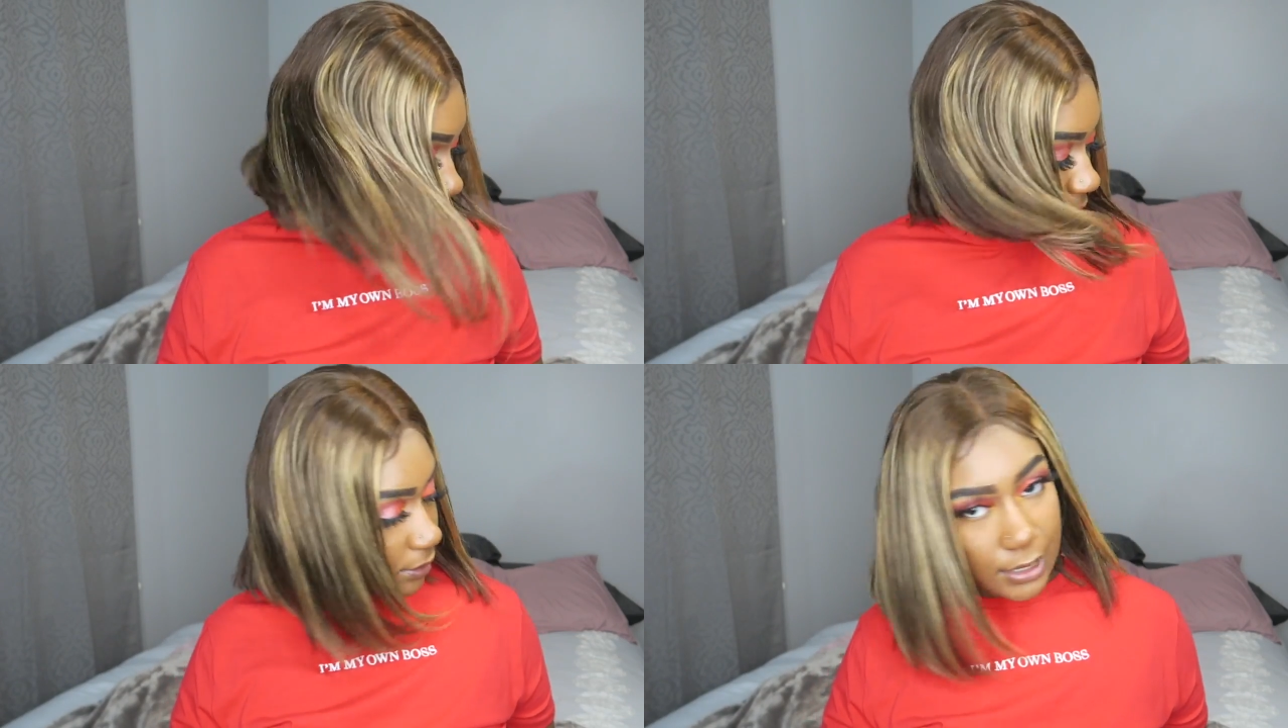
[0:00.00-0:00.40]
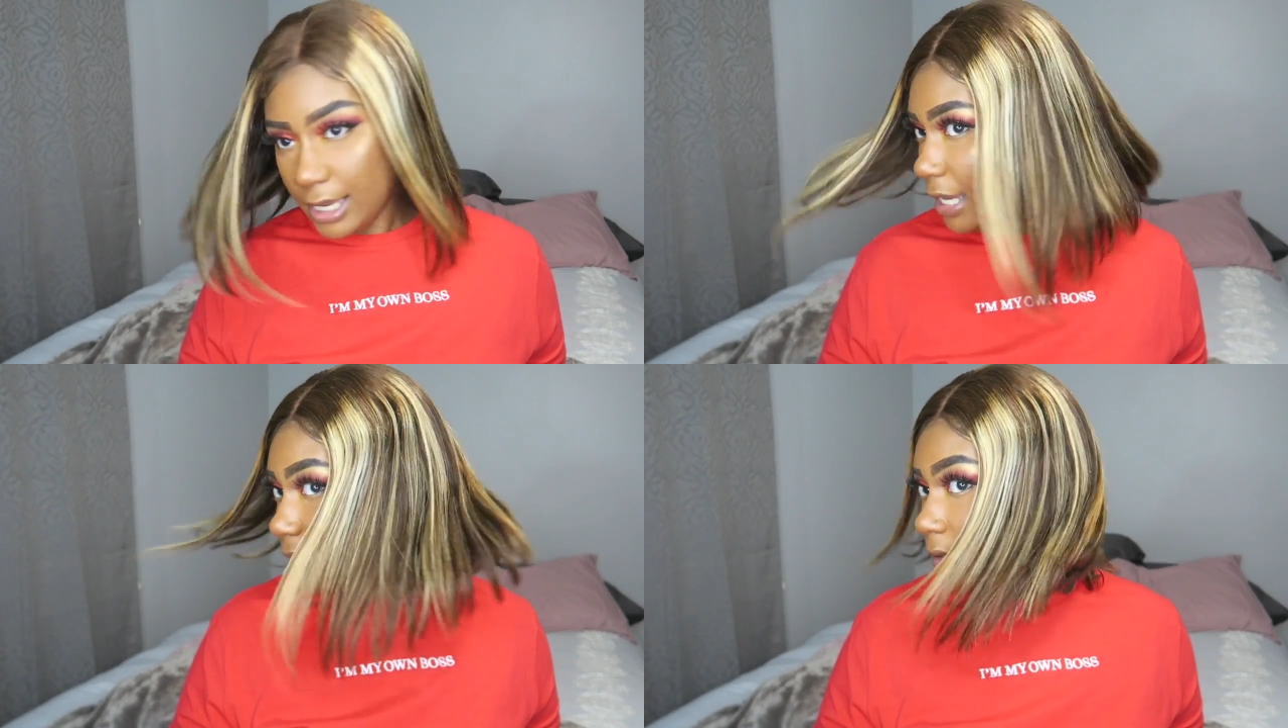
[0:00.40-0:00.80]
this is
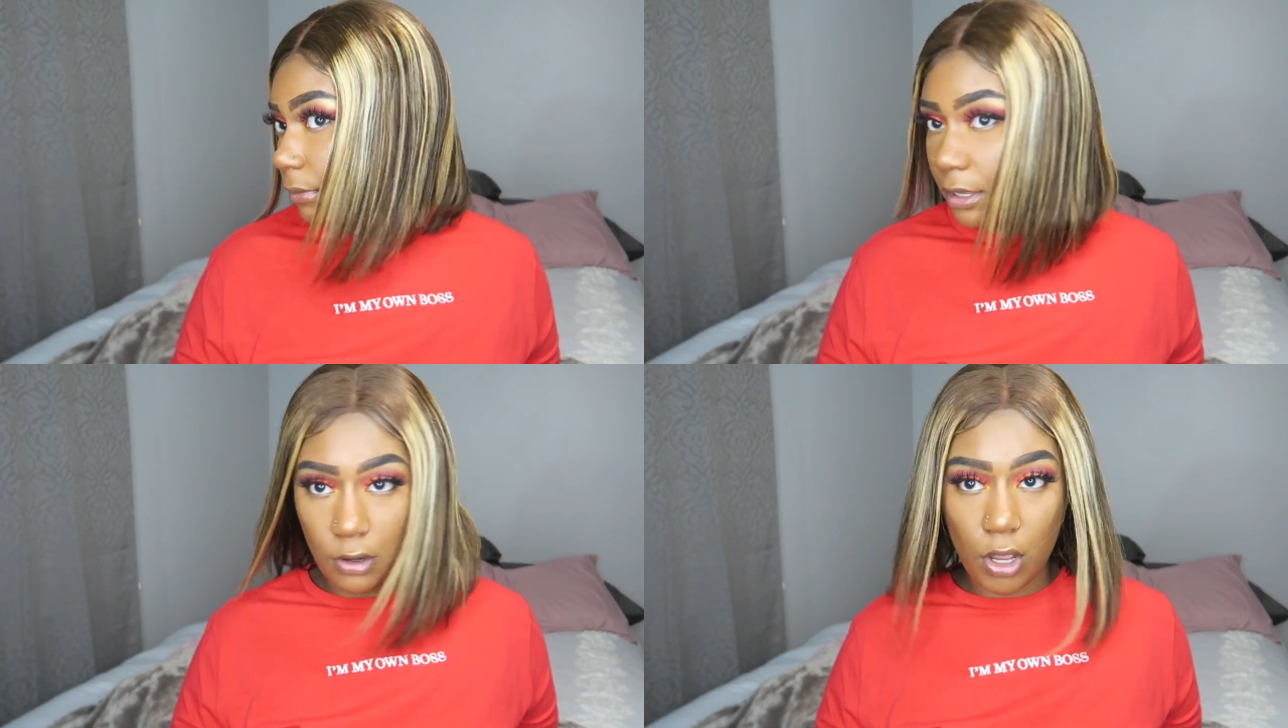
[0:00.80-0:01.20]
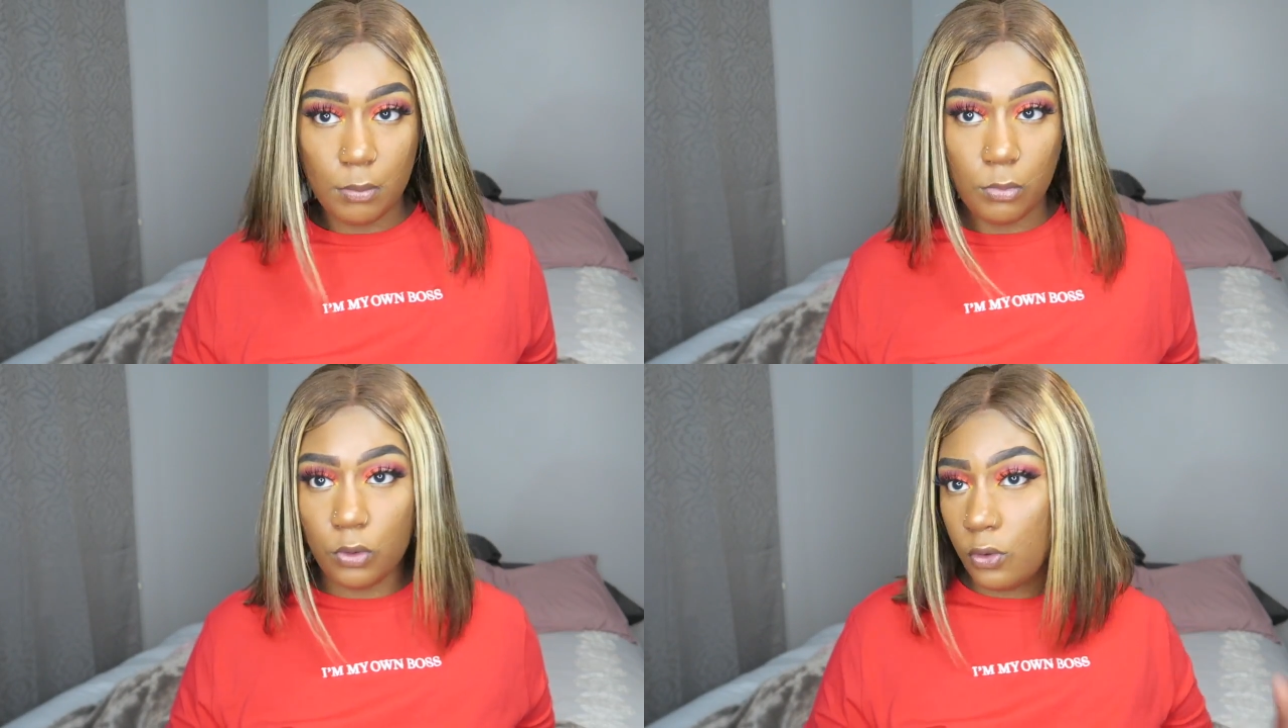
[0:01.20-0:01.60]
it. And it, you know, it
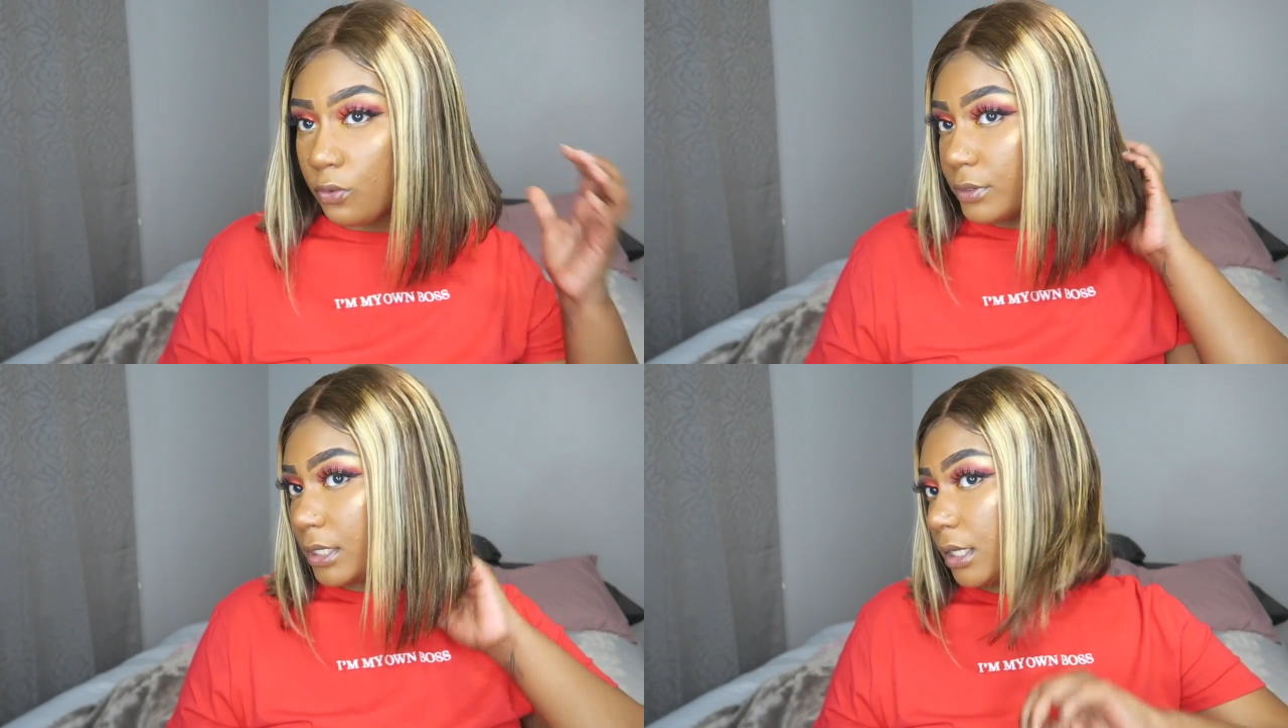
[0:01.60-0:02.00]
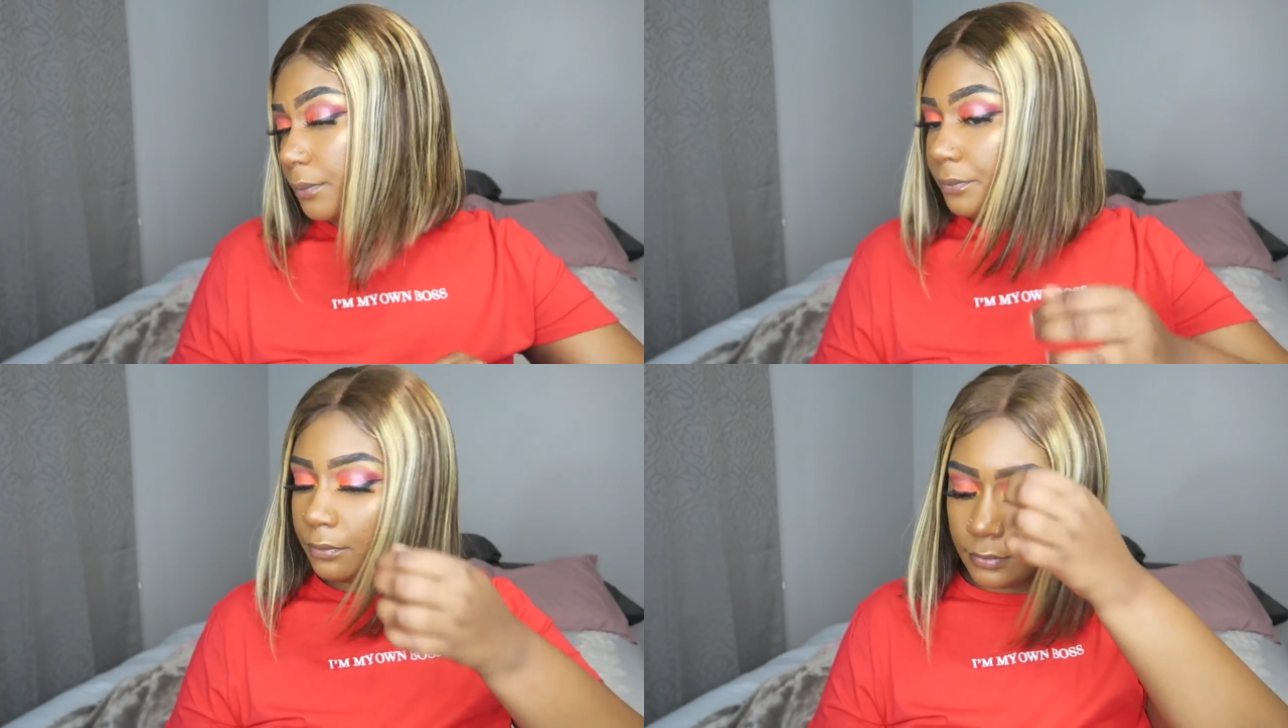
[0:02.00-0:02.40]
moves and it,